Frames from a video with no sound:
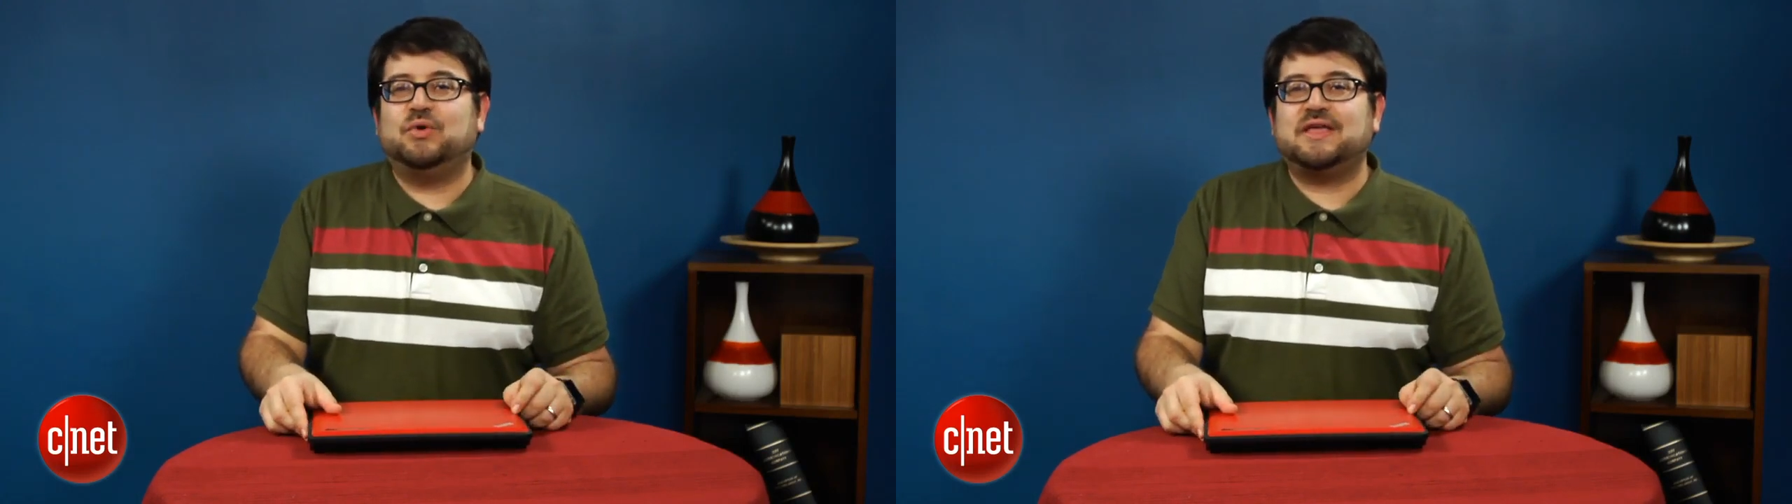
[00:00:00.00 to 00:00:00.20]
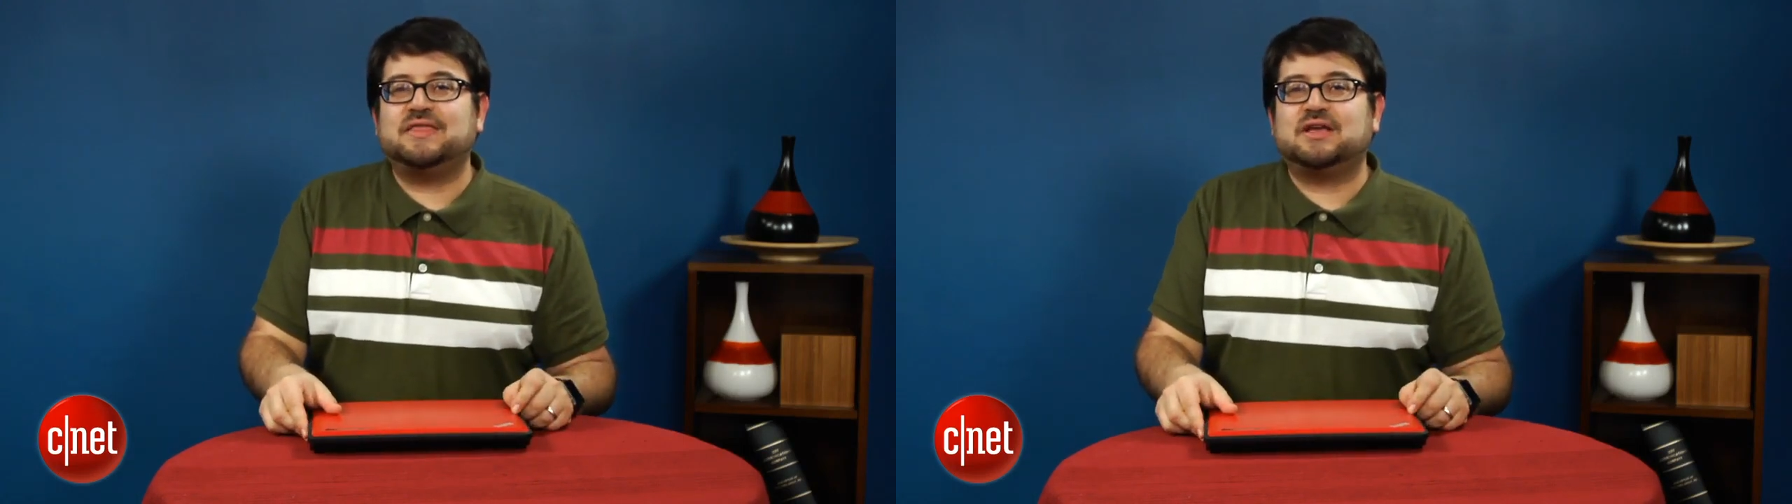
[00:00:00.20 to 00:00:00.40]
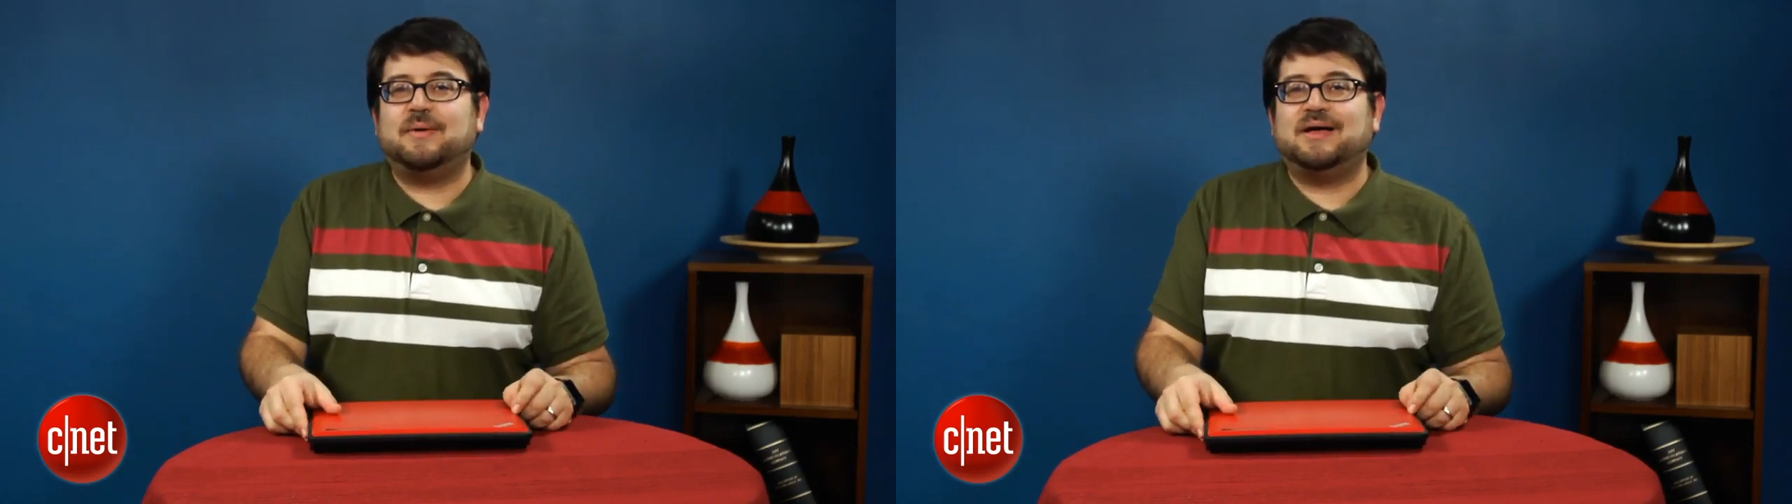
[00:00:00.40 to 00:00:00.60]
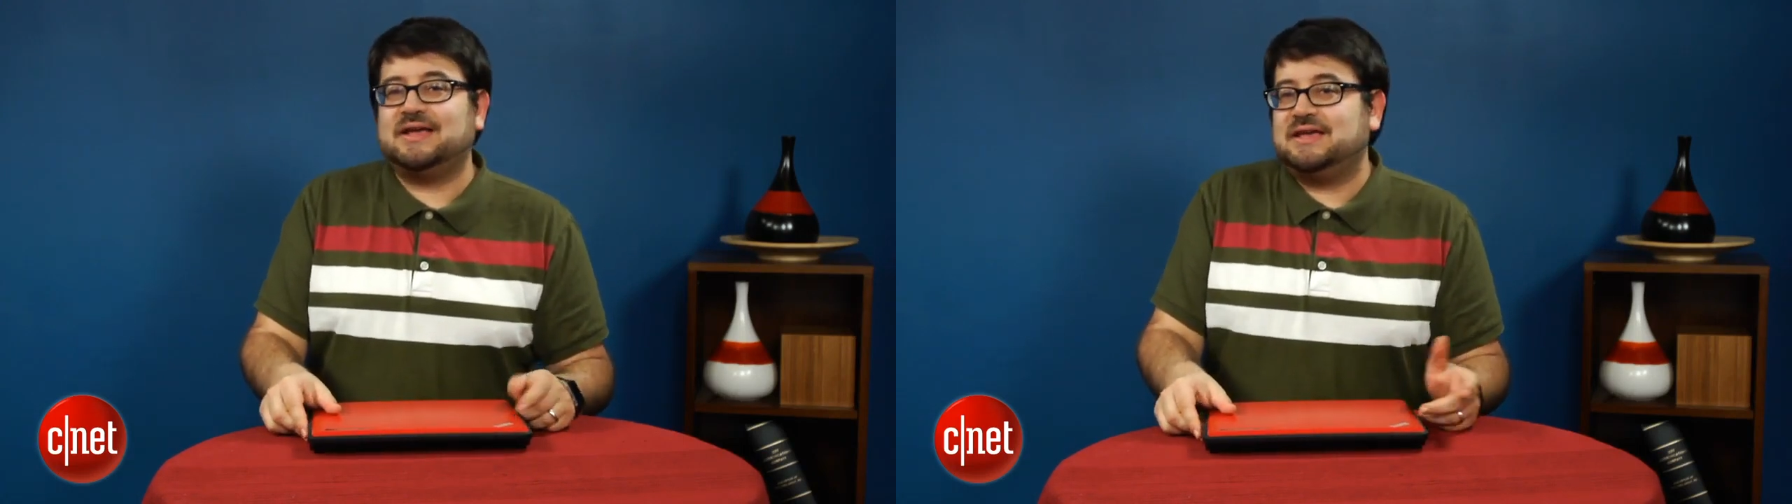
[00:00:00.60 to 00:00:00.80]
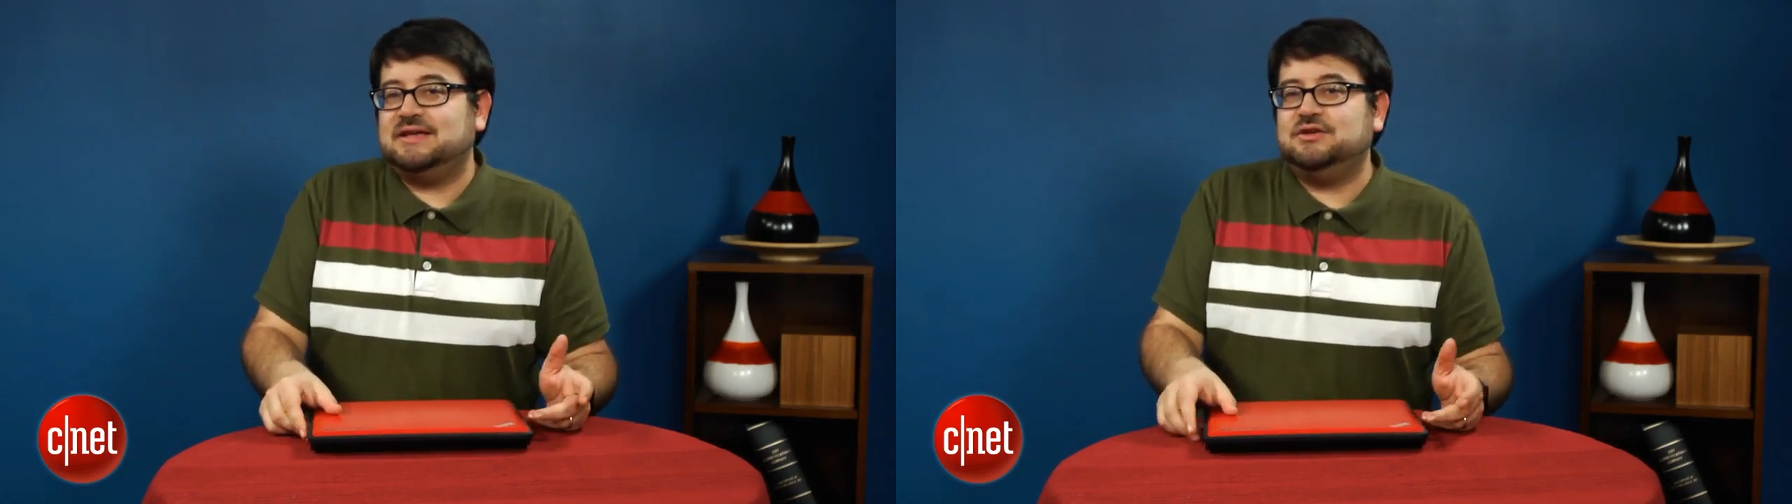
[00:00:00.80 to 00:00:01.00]
when I think about
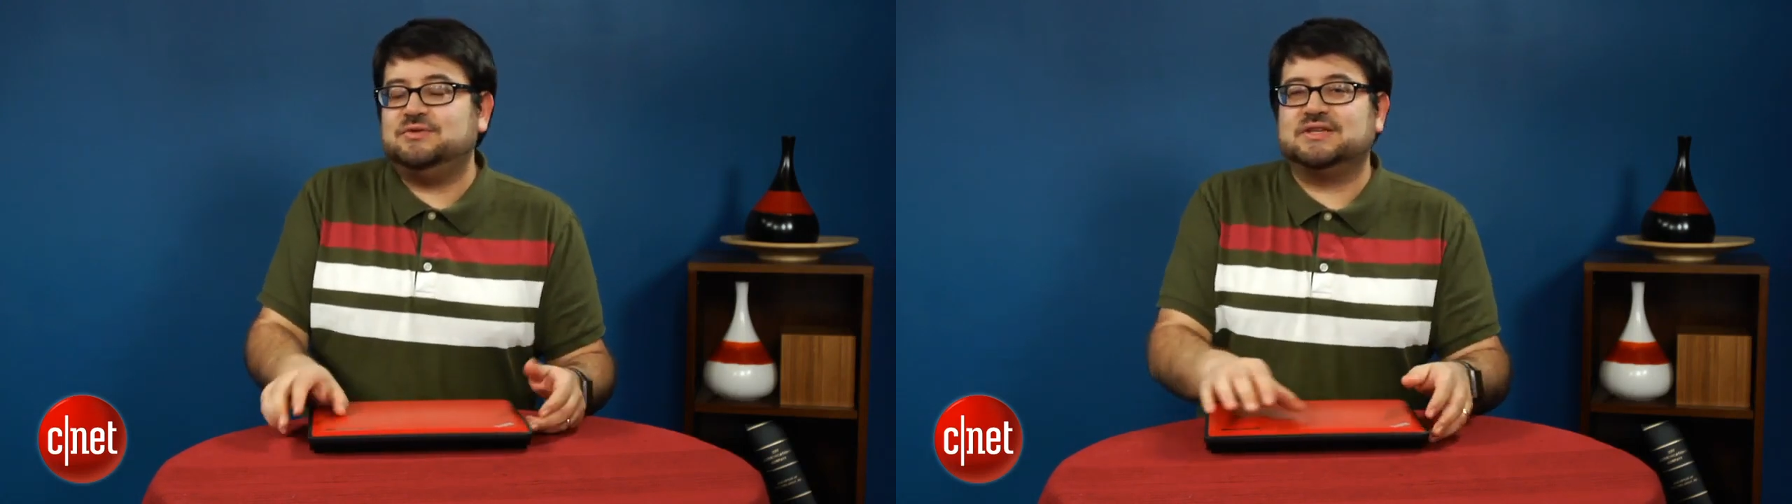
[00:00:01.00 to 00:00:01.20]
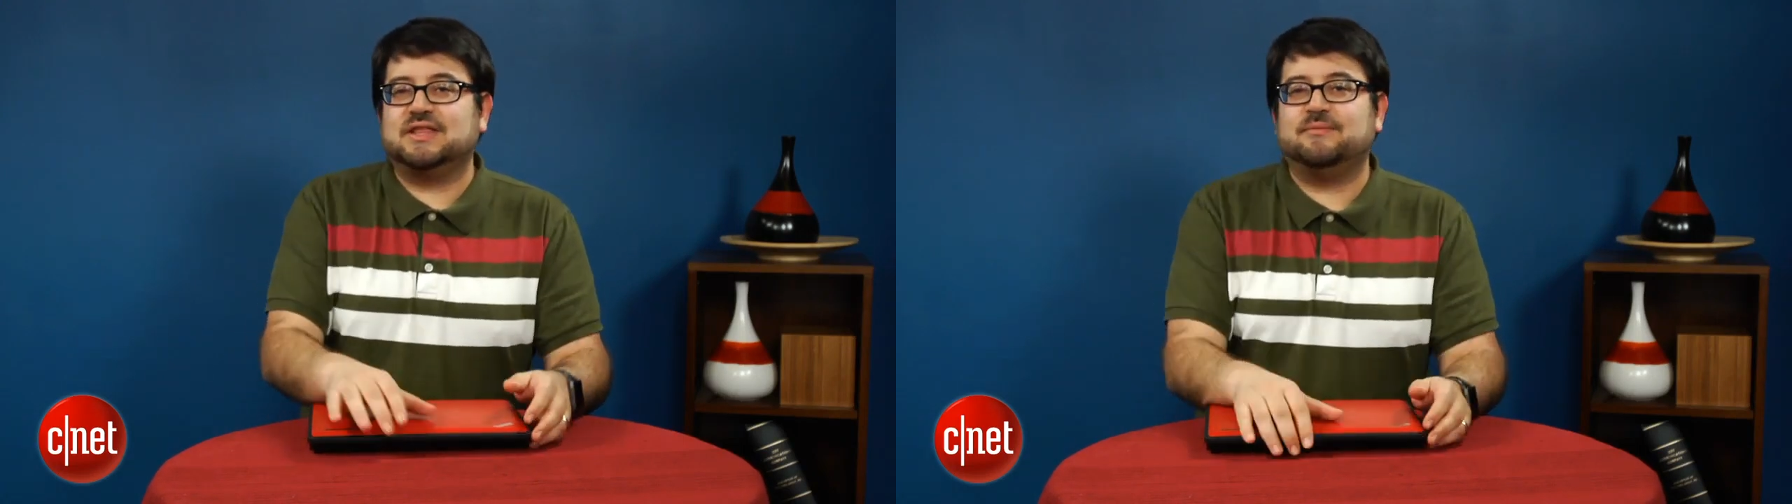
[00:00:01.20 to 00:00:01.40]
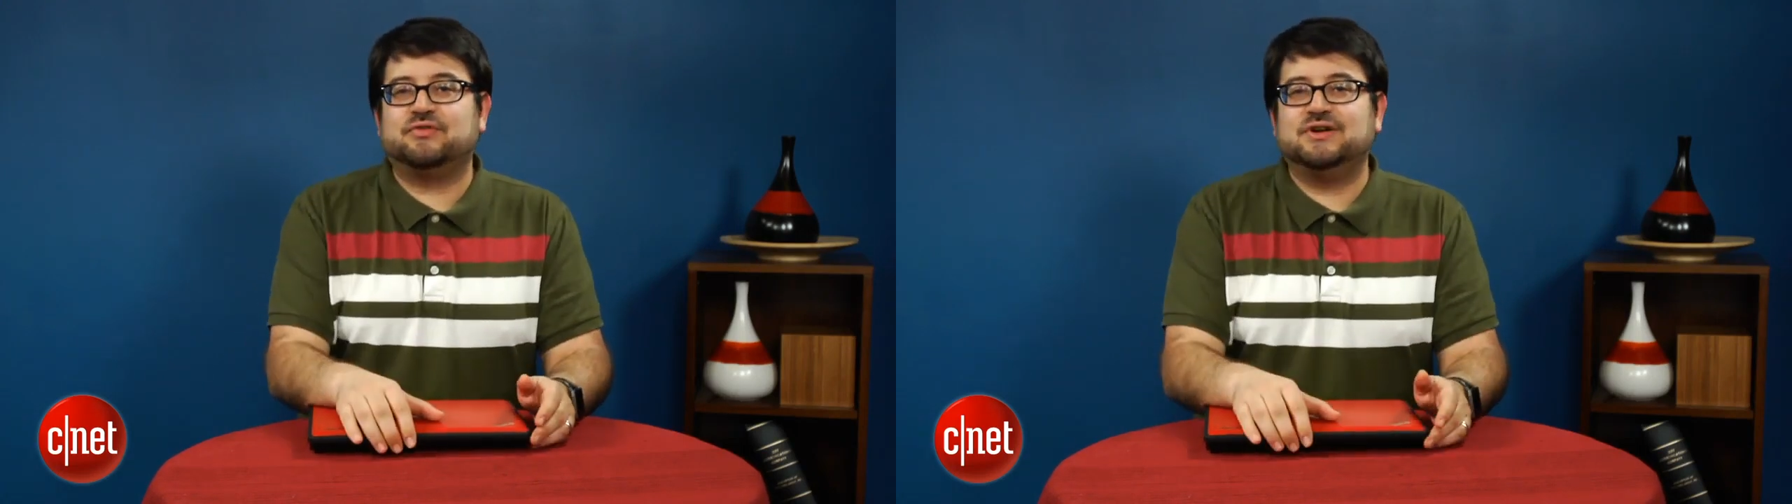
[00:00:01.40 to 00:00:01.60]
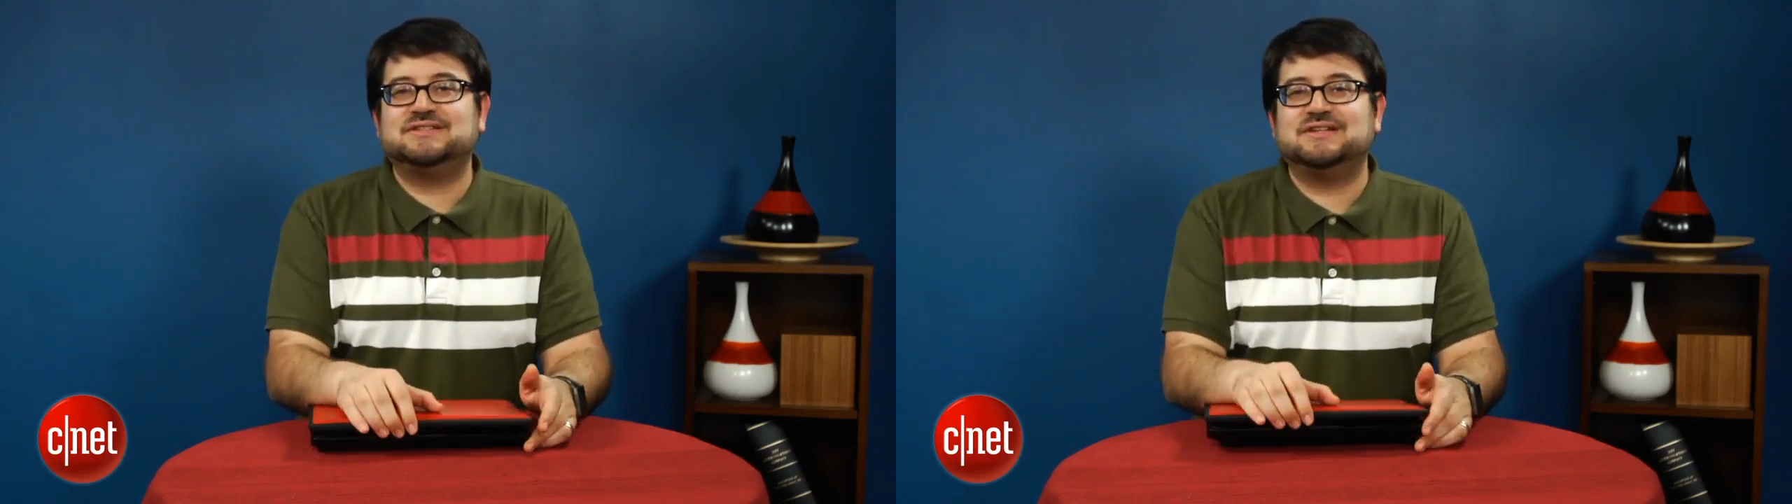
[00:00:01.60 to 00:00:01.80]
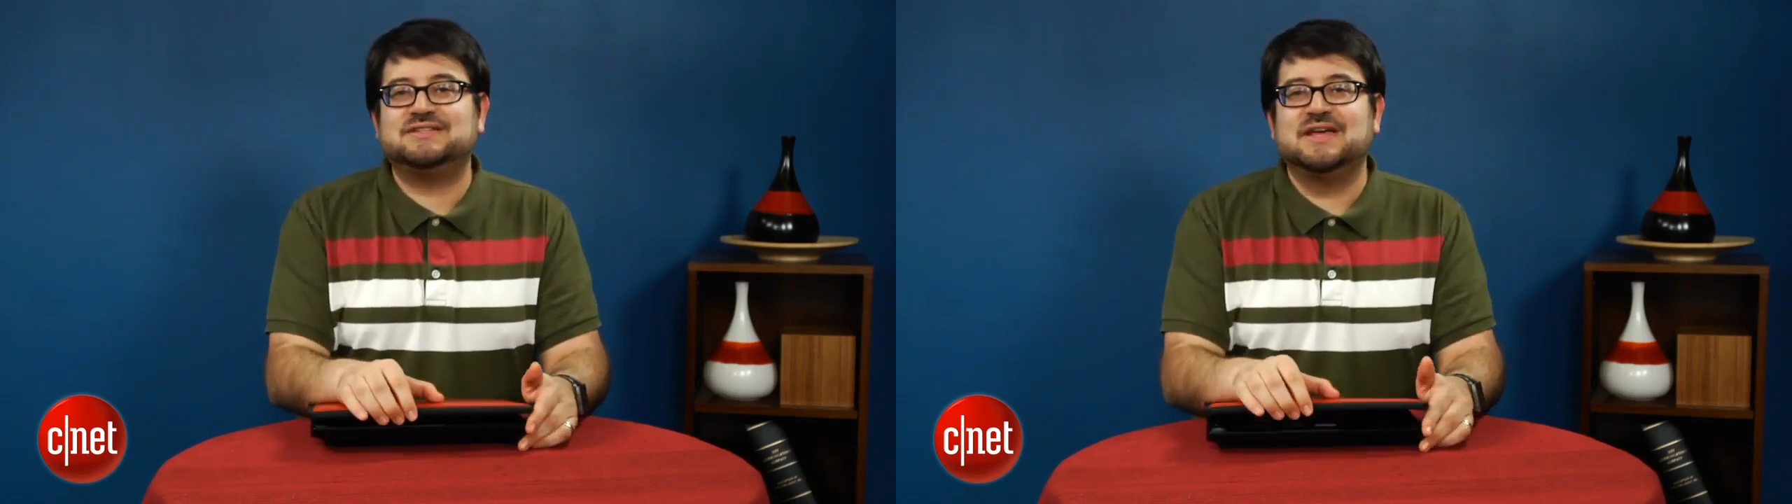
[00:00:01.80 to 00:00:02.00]
a kid using them. For
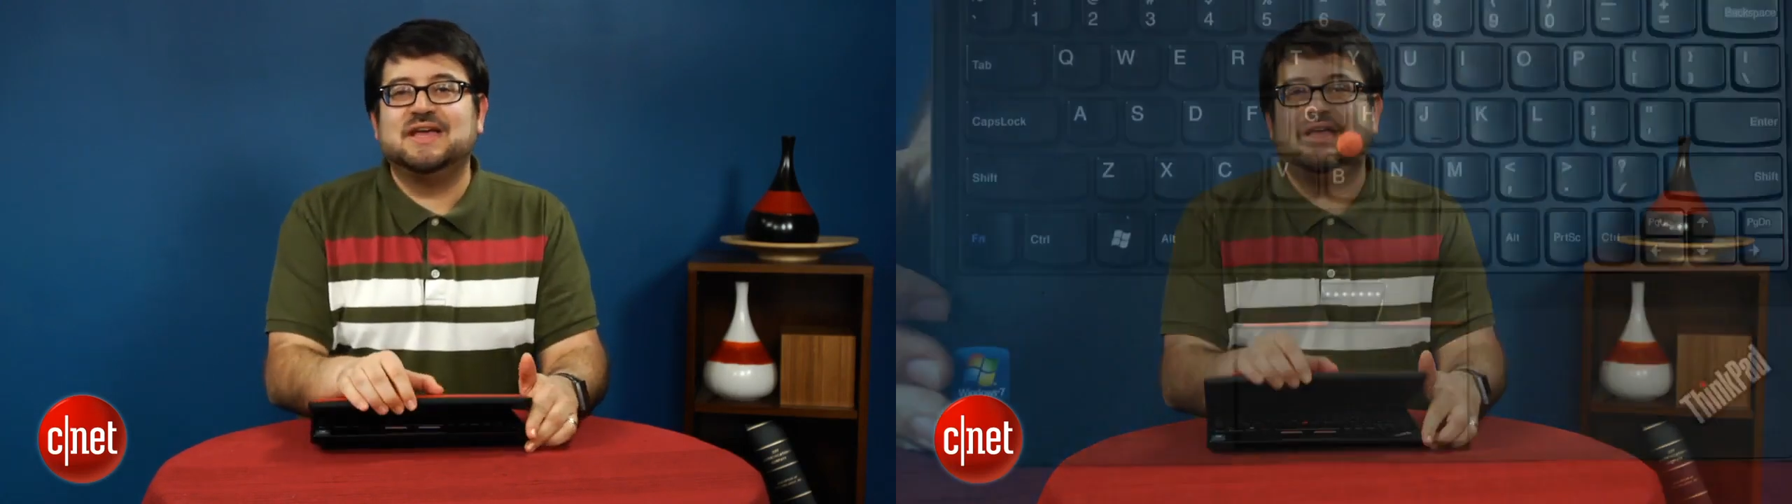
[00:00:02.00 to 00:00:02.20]
instance,